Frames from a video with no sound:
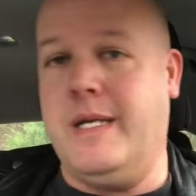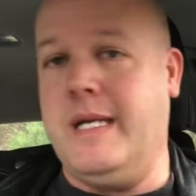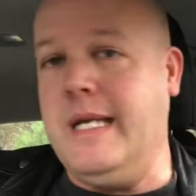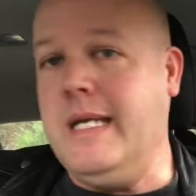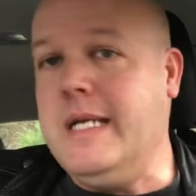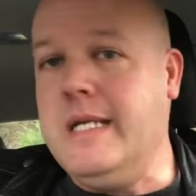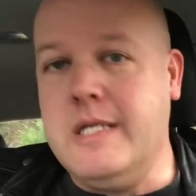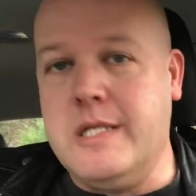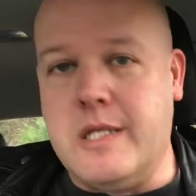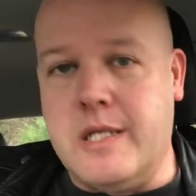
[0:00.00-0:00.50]

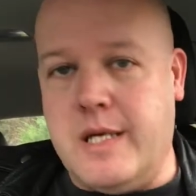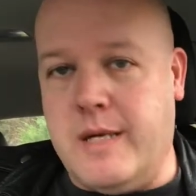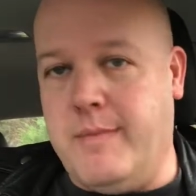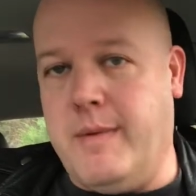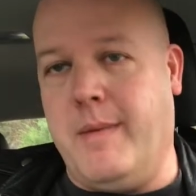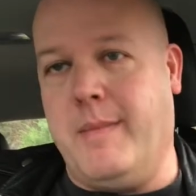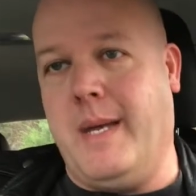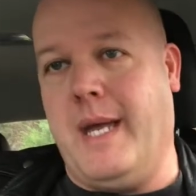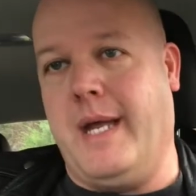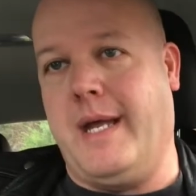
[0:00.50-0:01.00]
easily
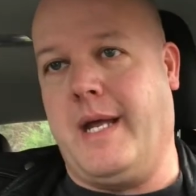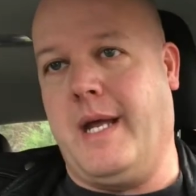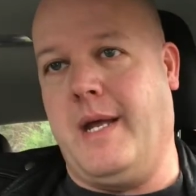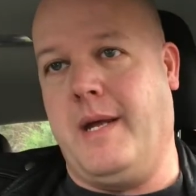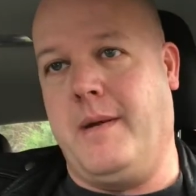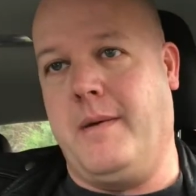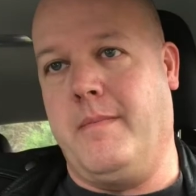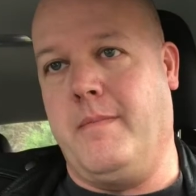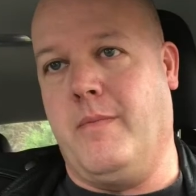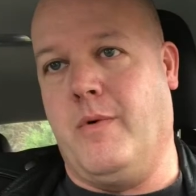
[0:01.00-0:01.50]
be
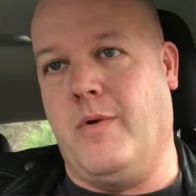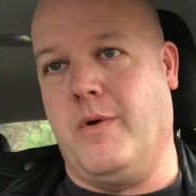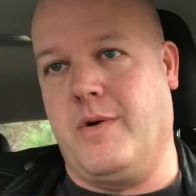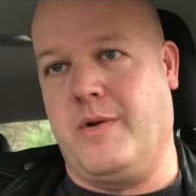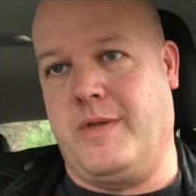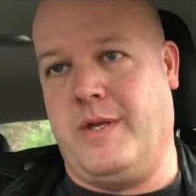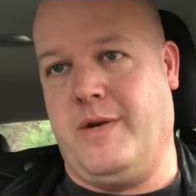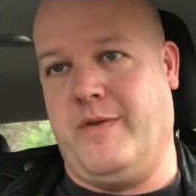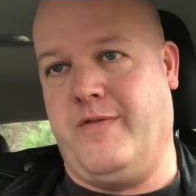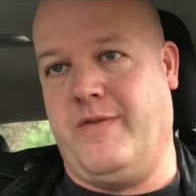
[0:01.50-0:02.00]
making more
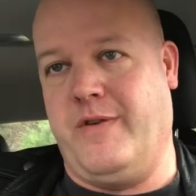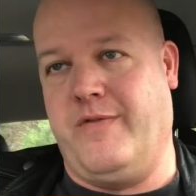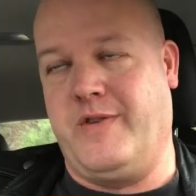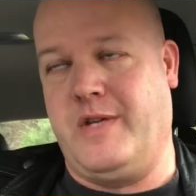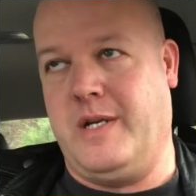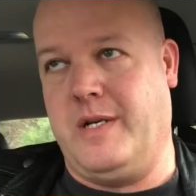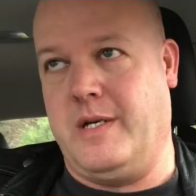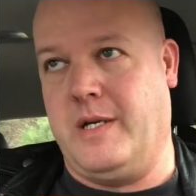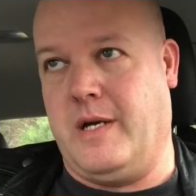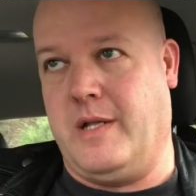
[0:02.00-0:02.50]
than
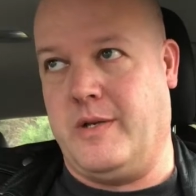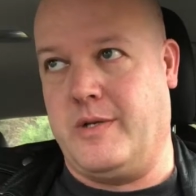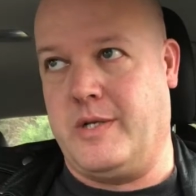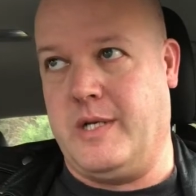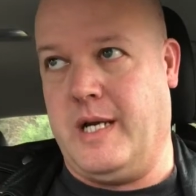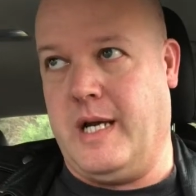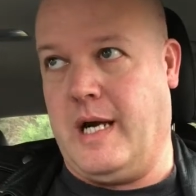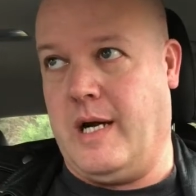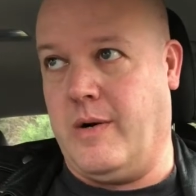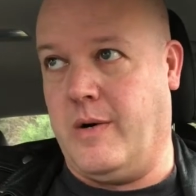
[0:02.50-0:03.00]
$15
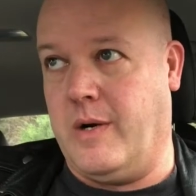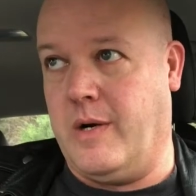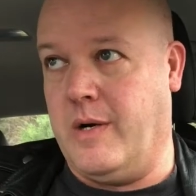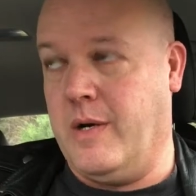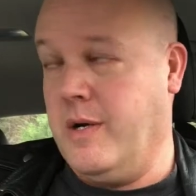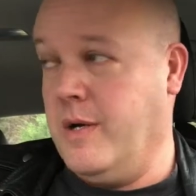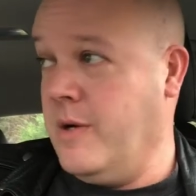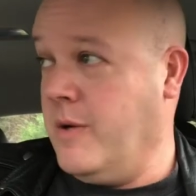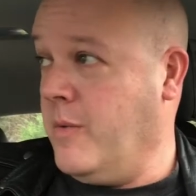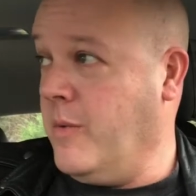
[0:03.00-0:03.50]
an hour
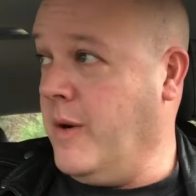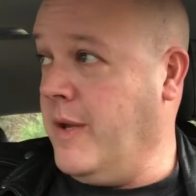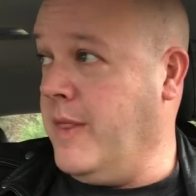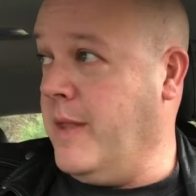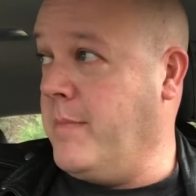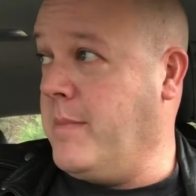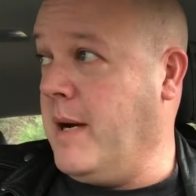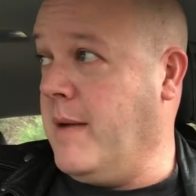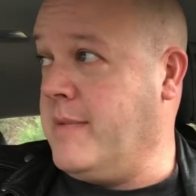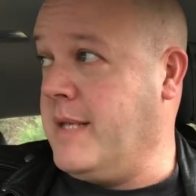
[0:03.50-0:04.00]
when
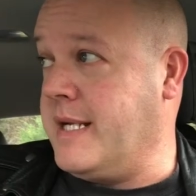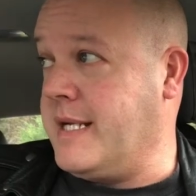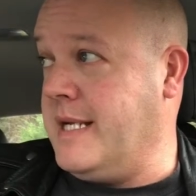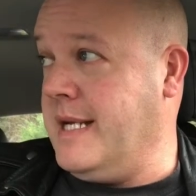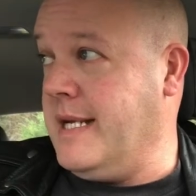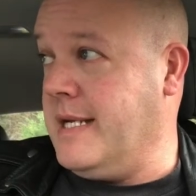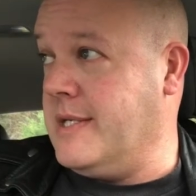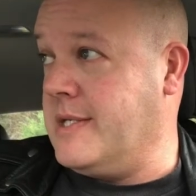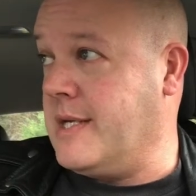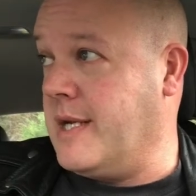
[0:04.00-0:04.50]
the public
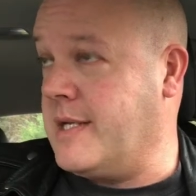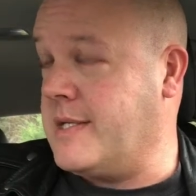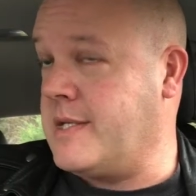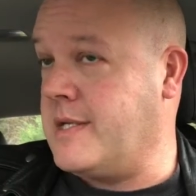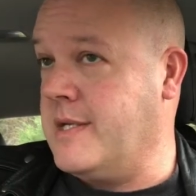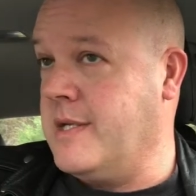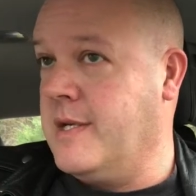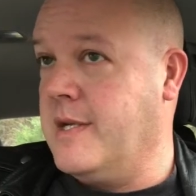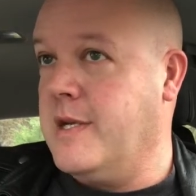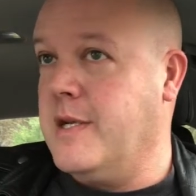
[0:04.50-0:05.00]
needs us.